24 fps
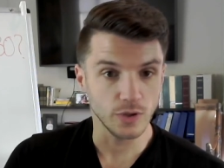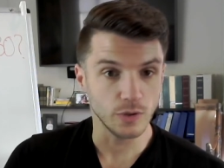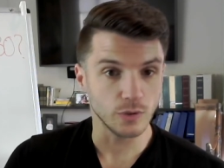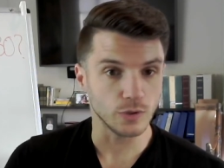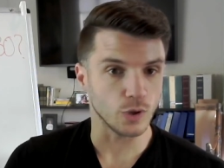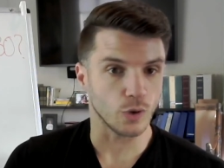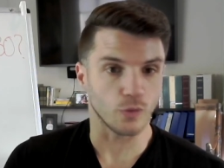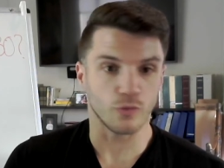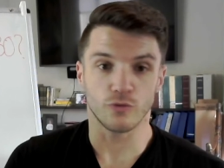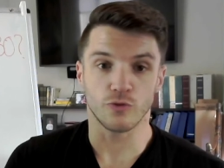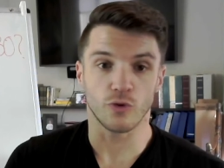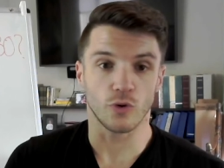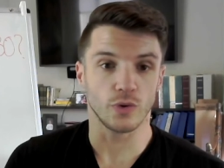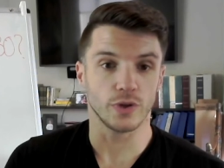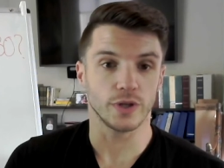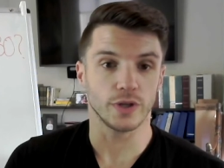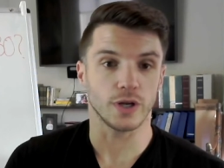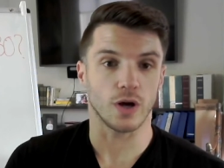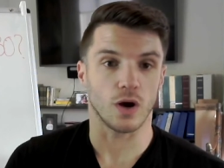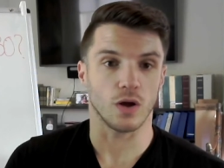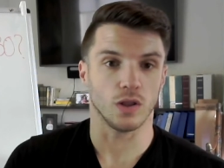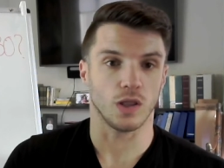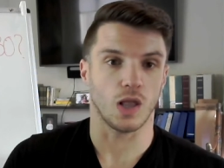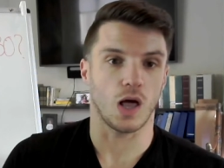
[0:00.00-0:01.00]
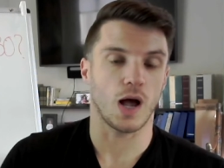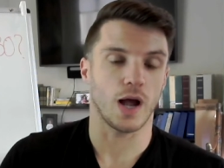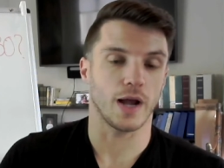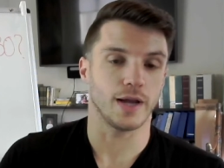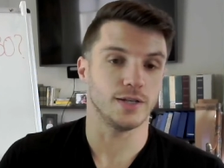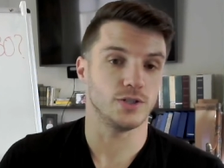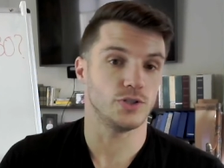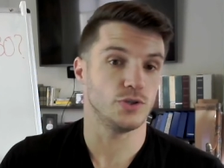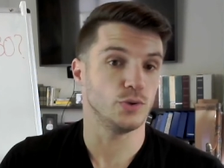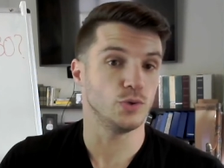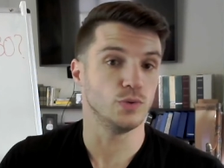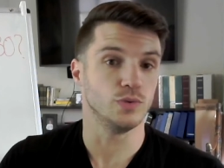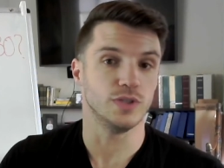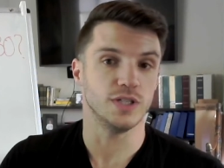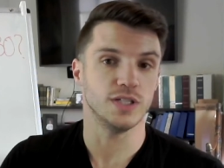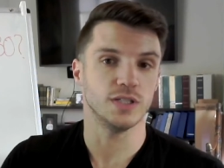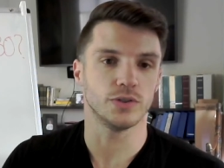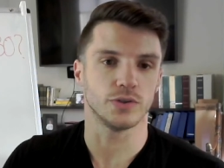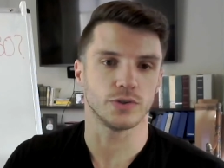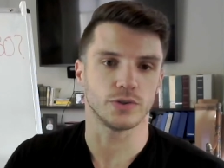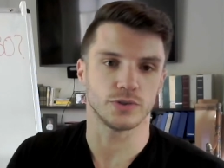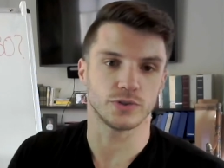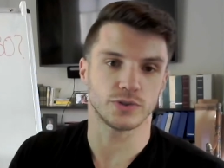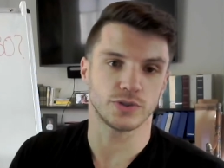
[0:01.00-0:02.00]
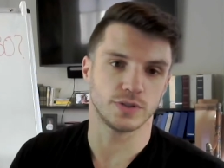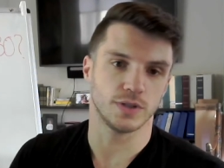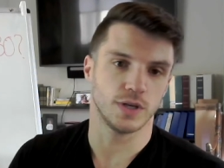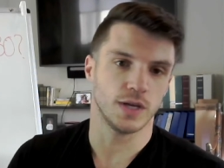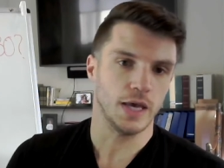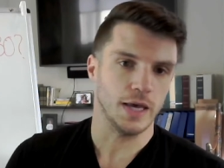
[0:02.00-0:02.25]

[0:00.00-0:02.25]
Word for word: you're fully online to dealers.